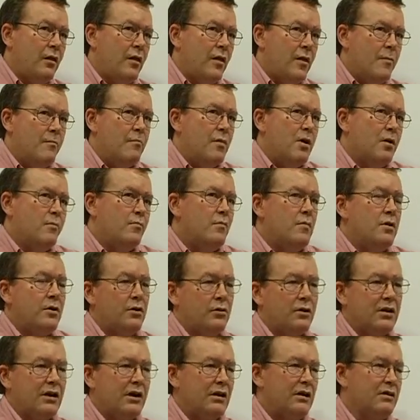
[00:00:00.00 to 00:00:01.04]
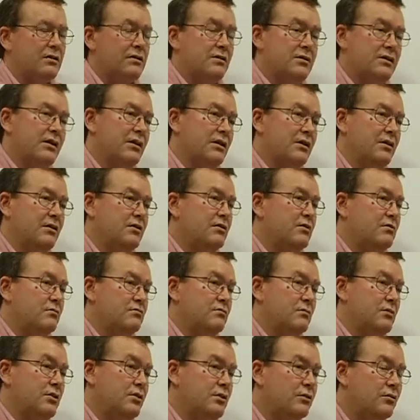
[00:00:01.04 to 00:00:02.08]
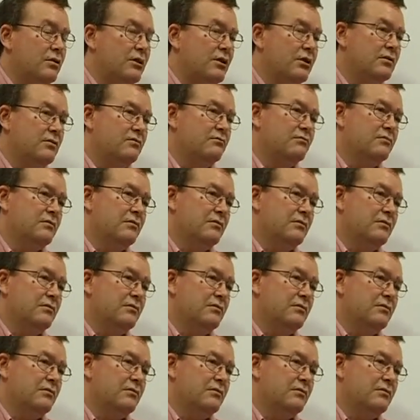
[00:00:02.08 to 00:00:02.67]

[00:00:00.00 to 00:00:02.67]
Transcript: the mum who can't attend the unit,